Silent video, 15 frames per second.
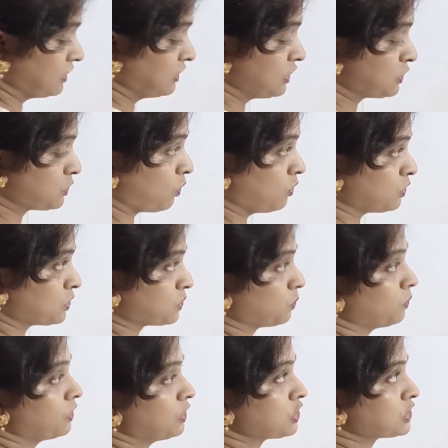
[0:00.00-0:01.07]
this also.
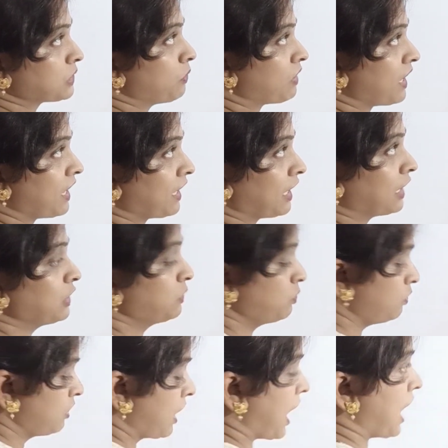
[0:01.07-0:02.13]
So what I can
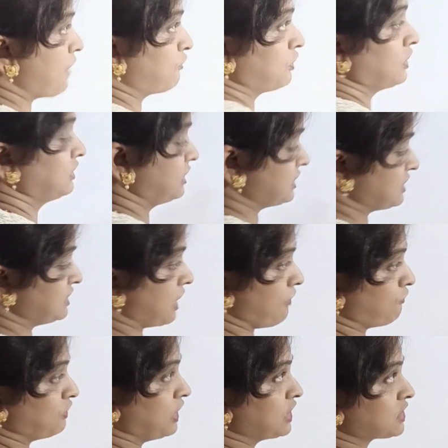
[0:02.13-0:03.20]
do after this
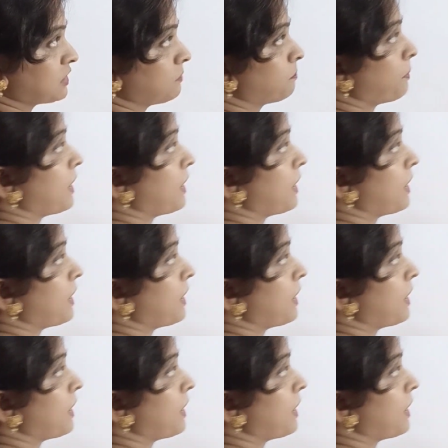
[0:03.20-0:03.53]
definition